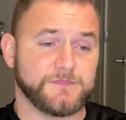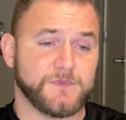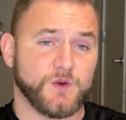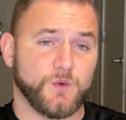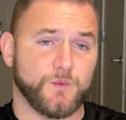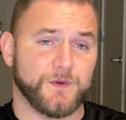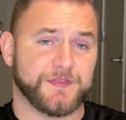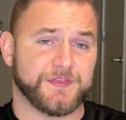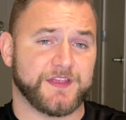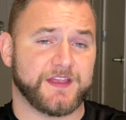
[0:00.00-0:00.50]

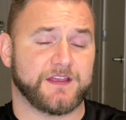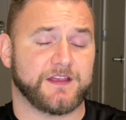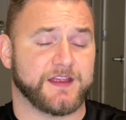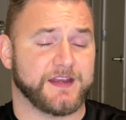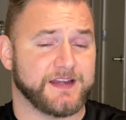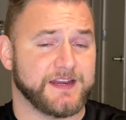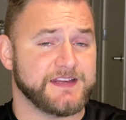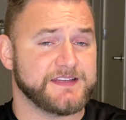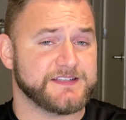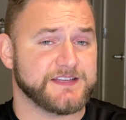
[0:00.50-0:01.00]
With
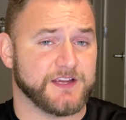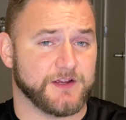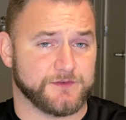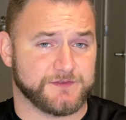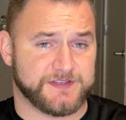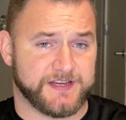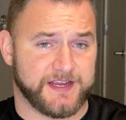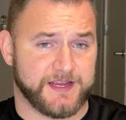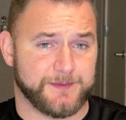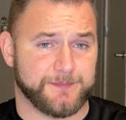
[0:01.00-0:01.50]
kinesio
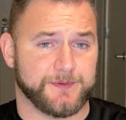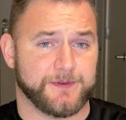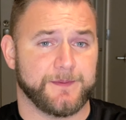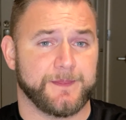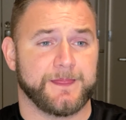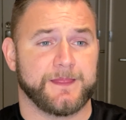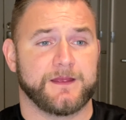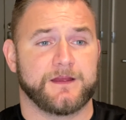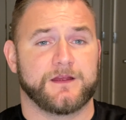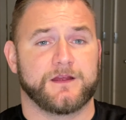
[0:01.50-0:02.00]
tape,
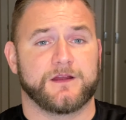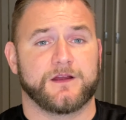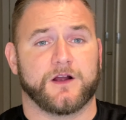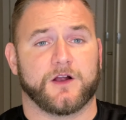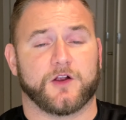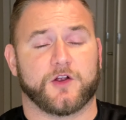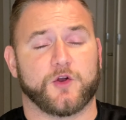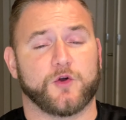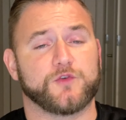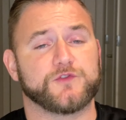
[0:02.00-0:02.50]

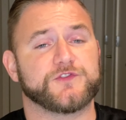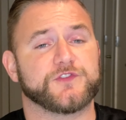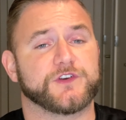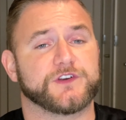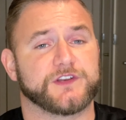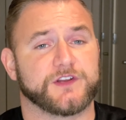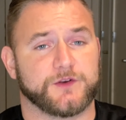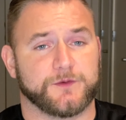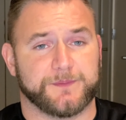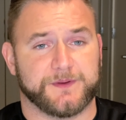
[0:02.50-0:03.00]
our goals are a
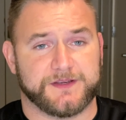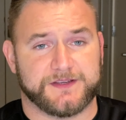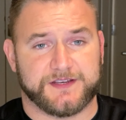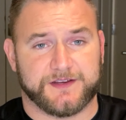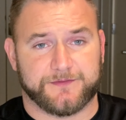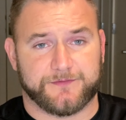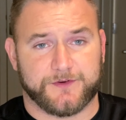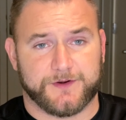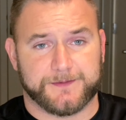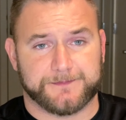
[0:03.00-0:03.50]
little bit
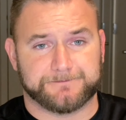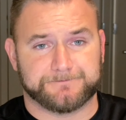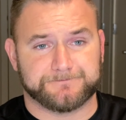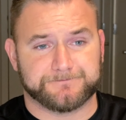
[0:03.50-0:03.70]
different.